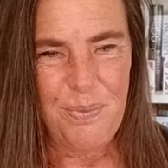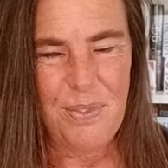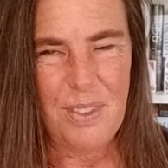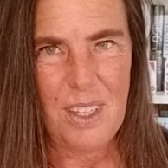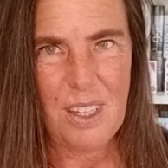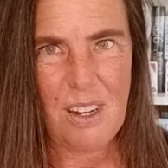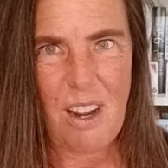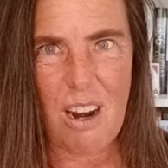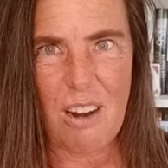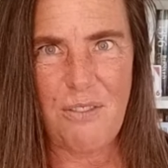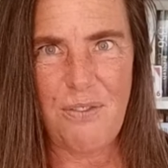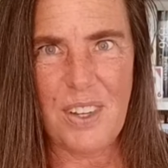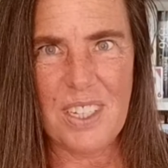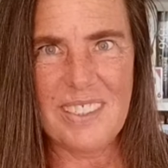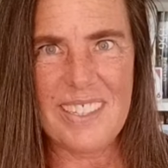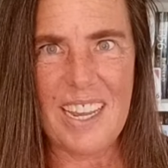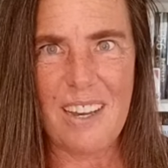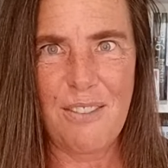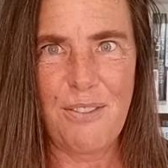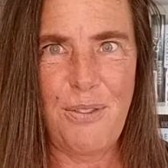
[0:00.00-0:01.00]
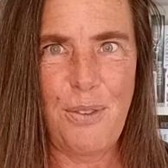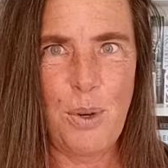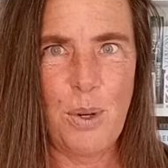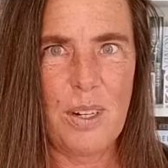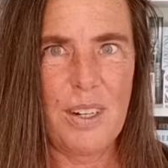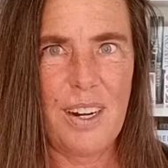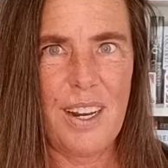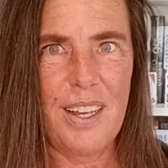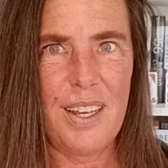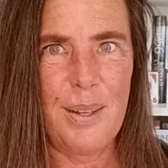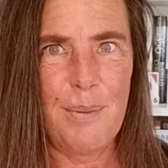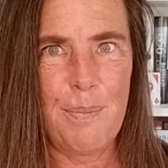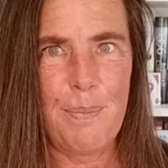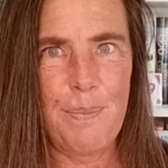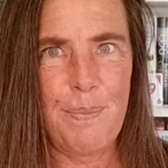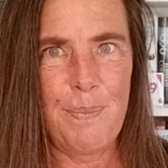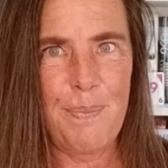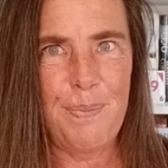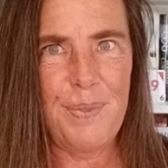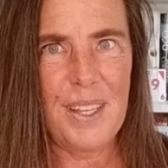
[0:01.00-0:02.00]
The card fell down for
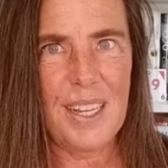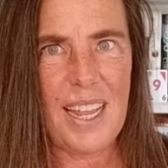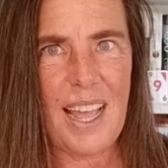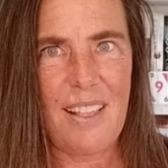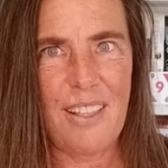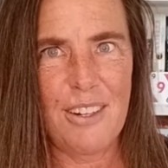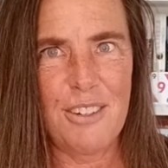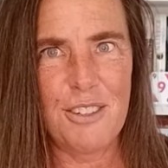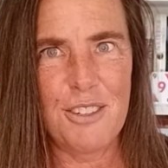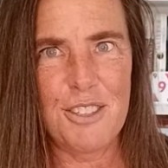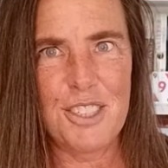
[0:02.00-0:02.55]
the calendar